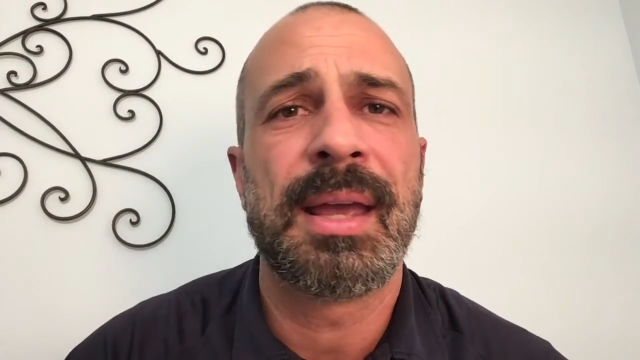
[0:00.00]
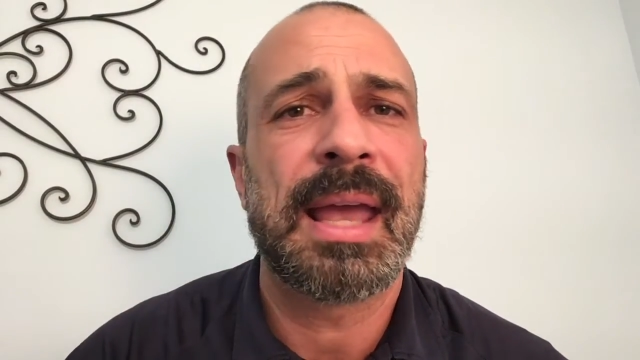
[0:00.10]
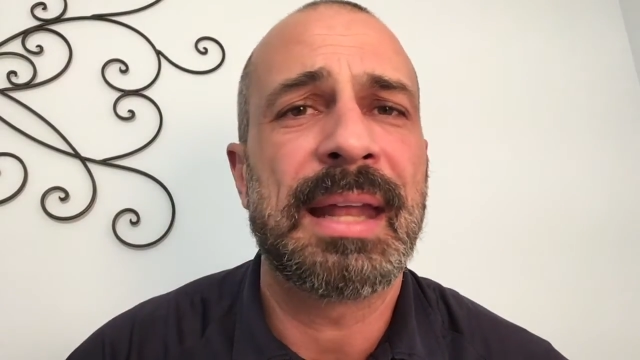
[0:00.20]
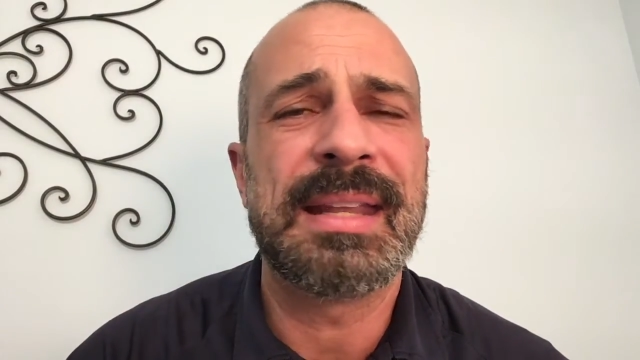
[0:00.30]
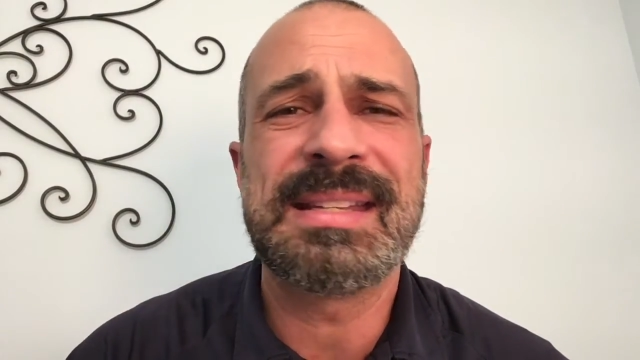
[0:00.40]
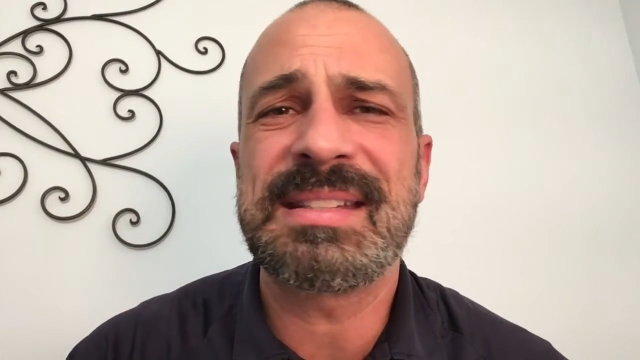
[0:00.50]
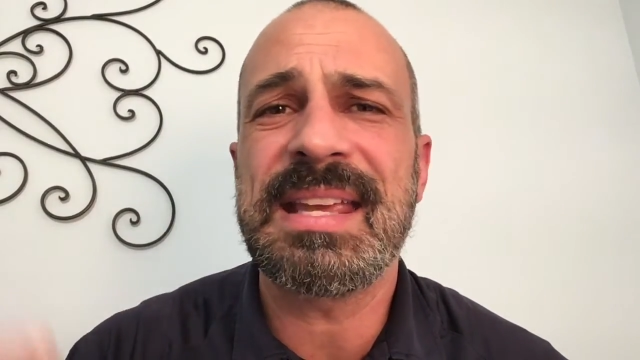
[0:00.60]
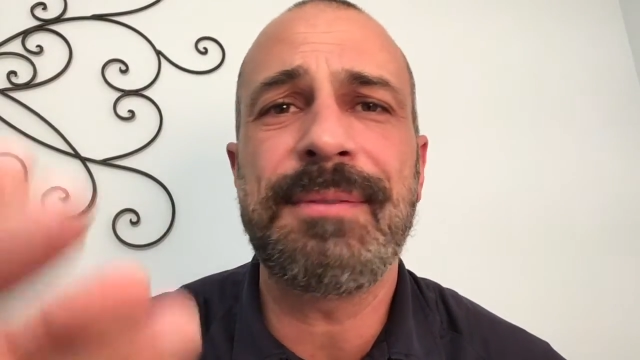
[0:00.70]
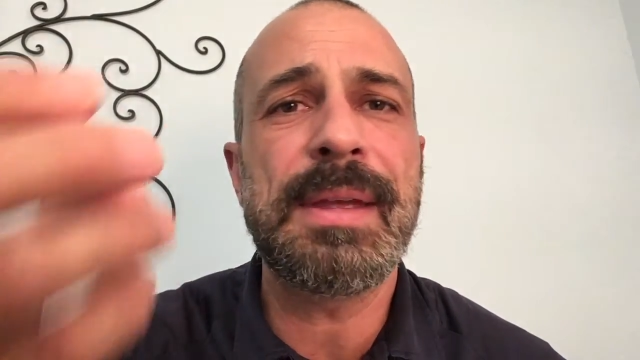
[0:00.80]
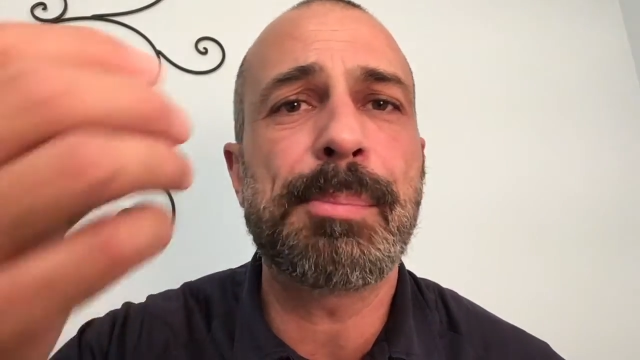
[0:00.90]
And these
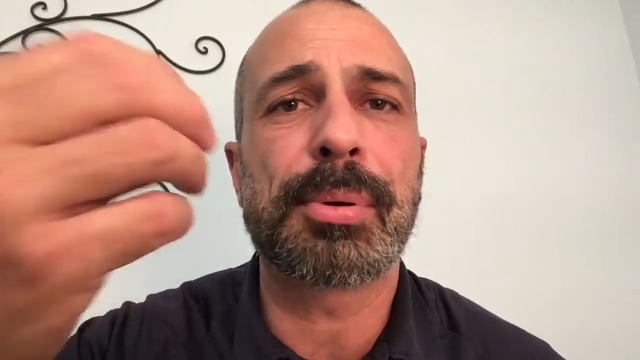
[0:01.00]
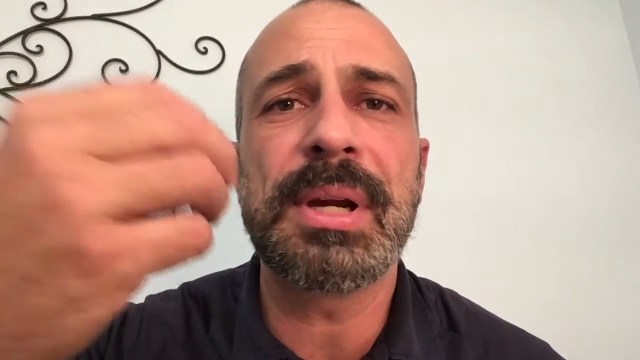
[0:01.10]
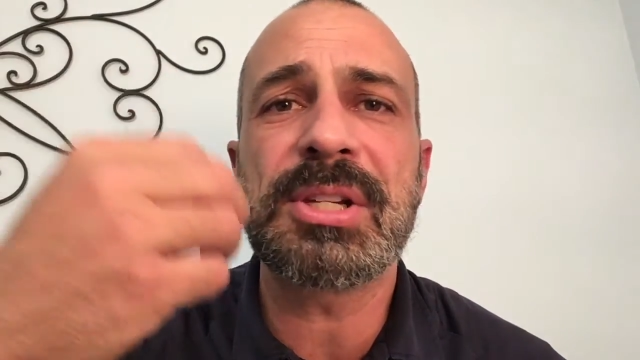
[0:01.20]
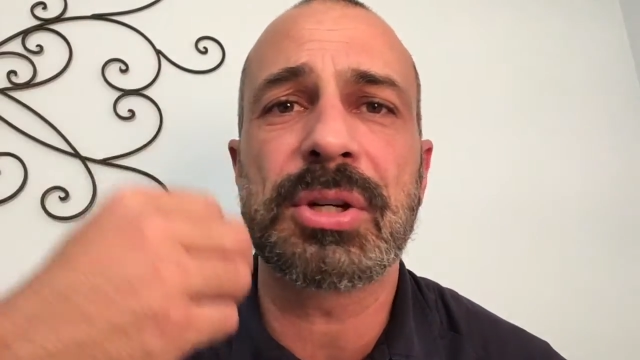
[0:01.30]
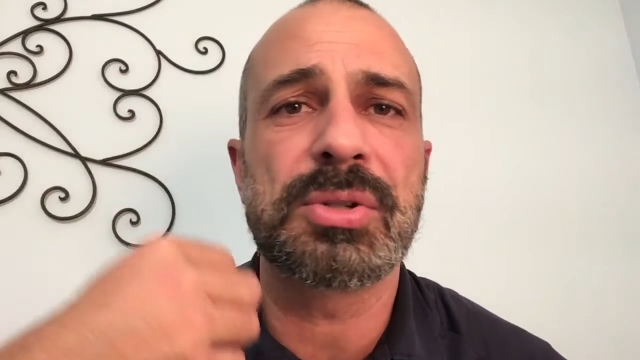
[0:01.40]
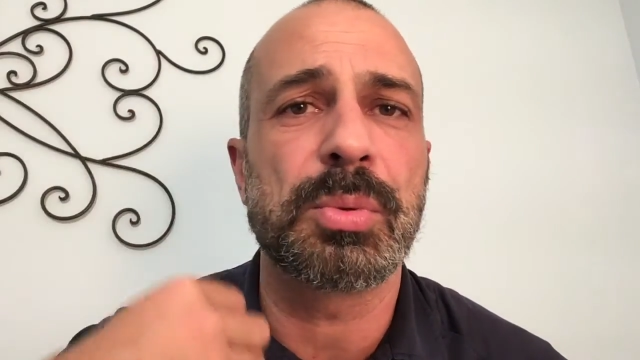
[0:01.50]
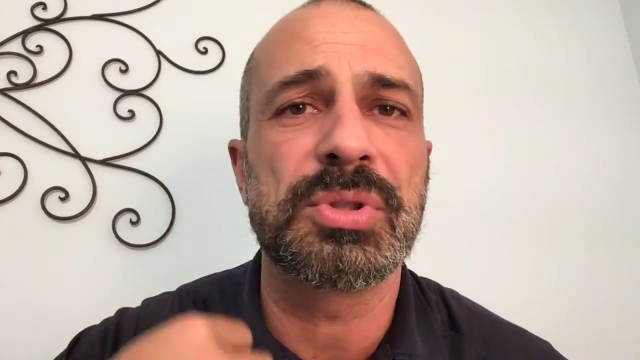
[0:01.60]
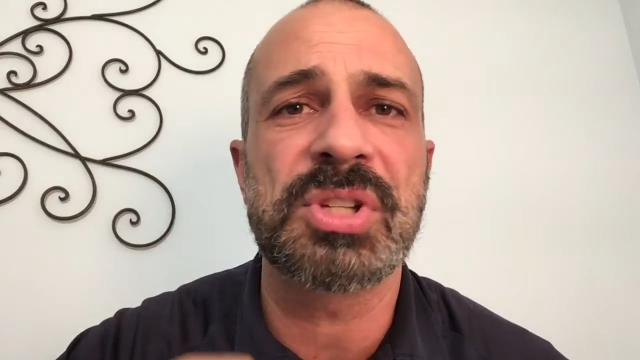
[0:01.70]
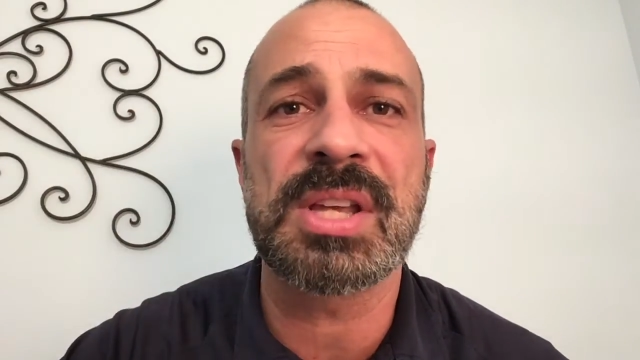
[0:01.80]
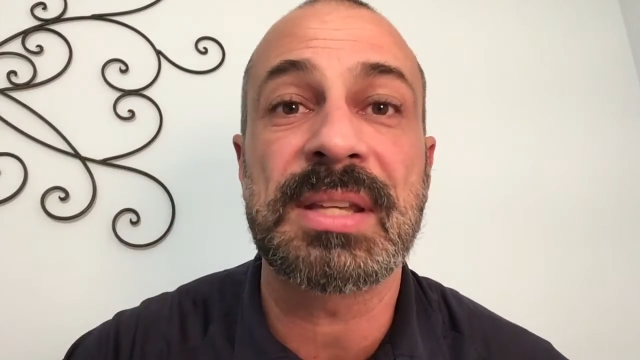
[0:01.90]
TV preachers will
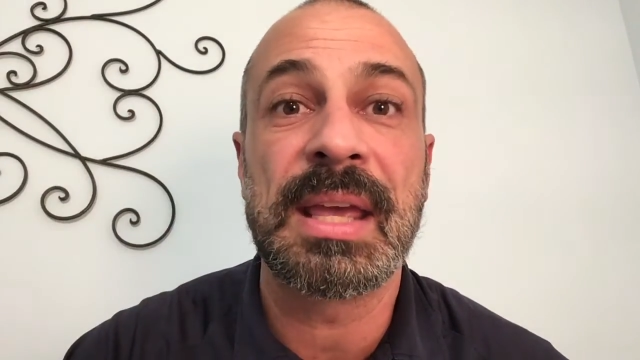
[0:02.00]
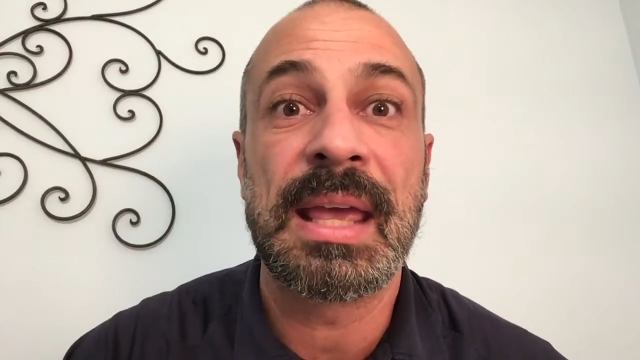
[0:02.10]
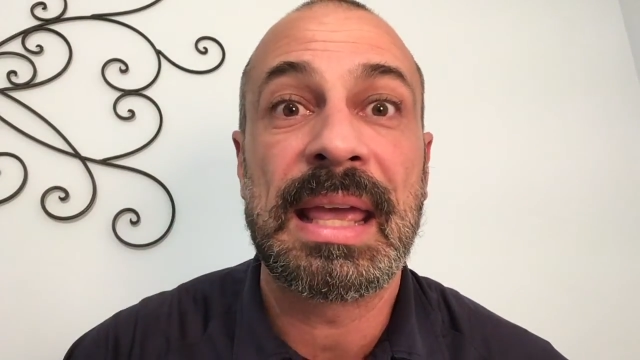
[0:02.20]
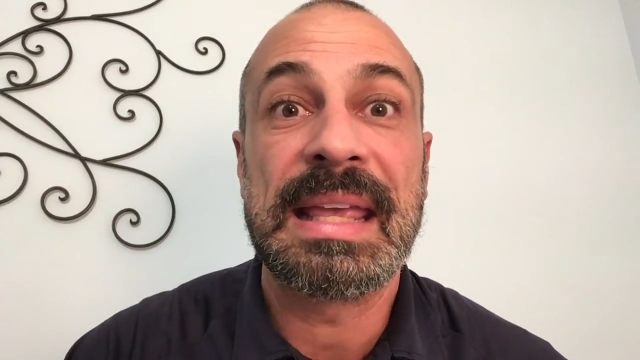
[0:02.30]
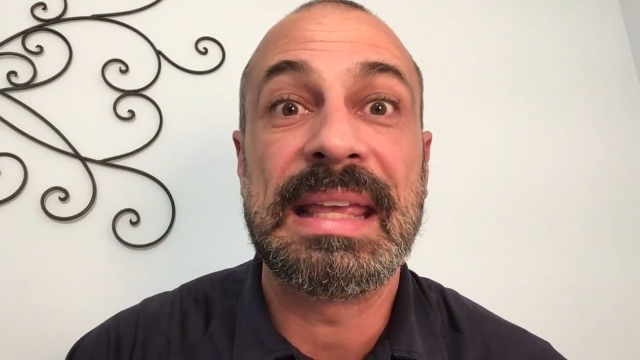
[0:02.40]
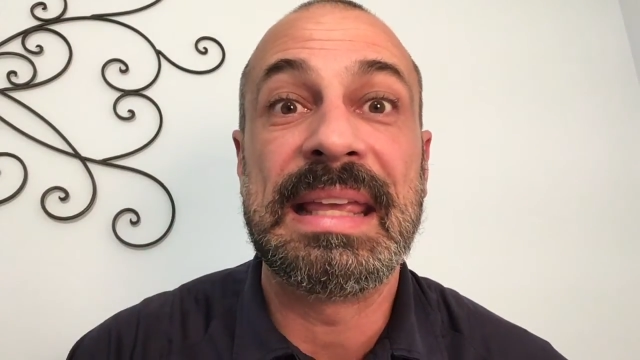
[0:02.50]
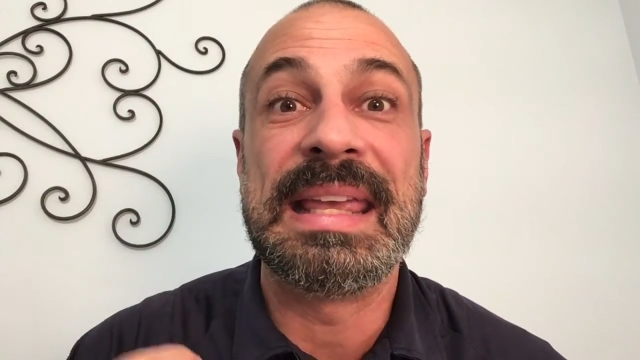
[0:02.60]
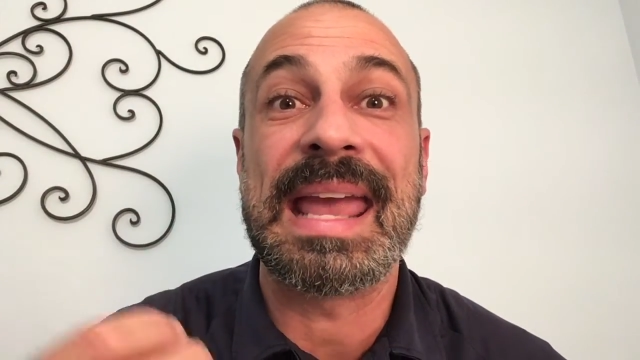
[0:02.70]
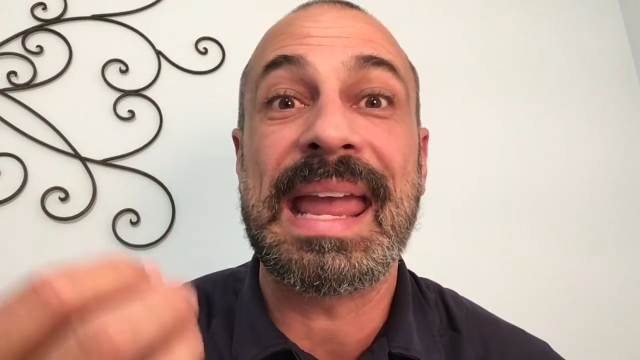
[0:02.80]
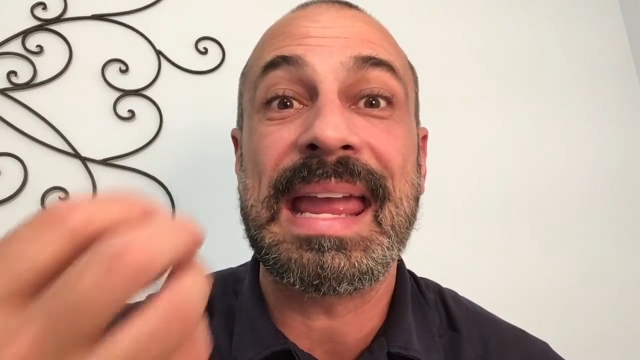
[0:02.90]
just
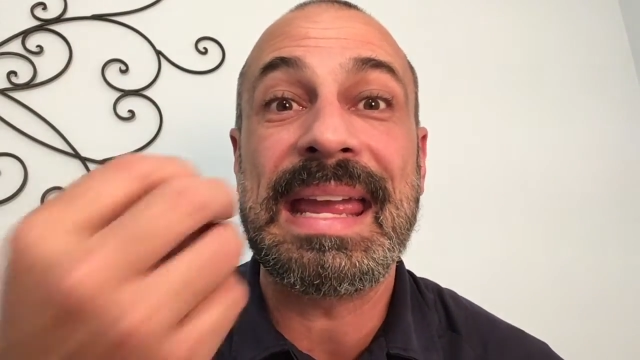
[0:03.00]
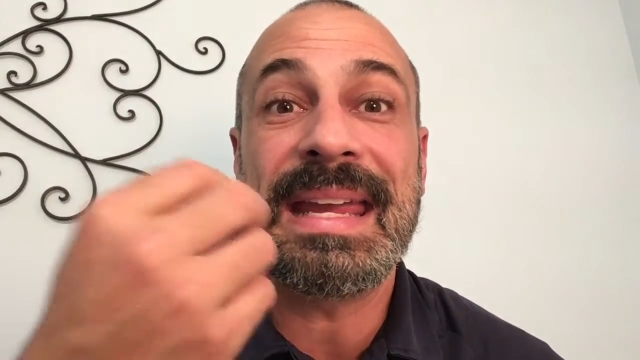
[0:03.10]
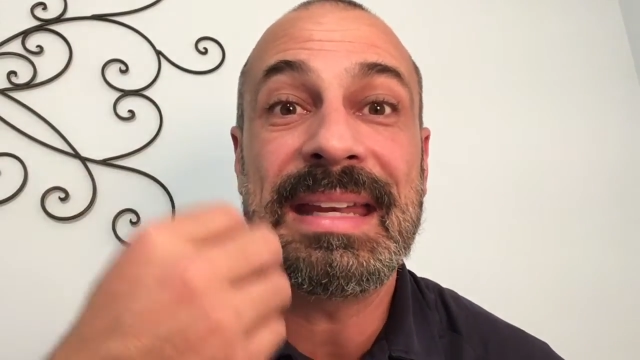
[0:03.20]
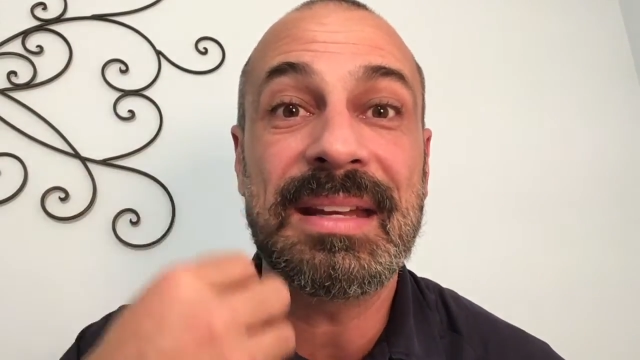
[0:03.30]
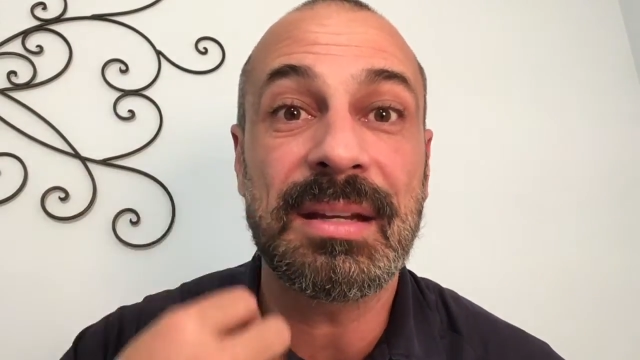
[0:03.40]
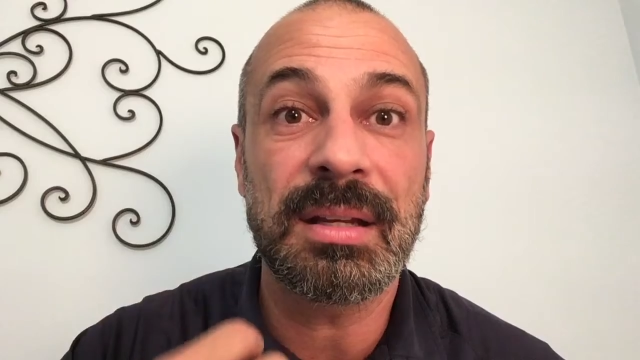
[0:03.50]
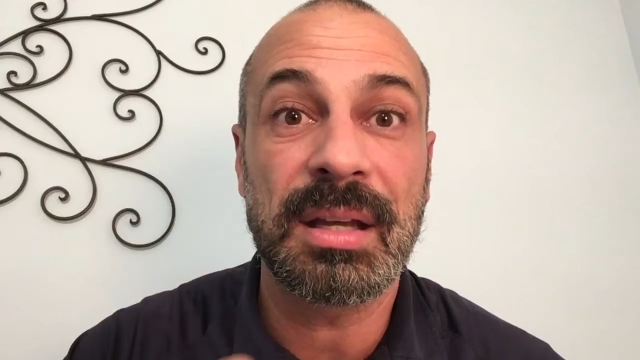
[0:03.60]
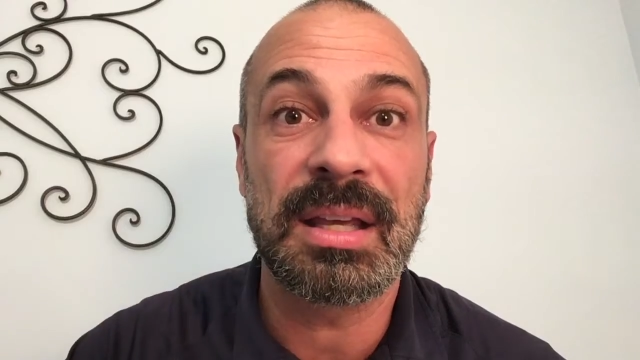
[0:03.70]
gain.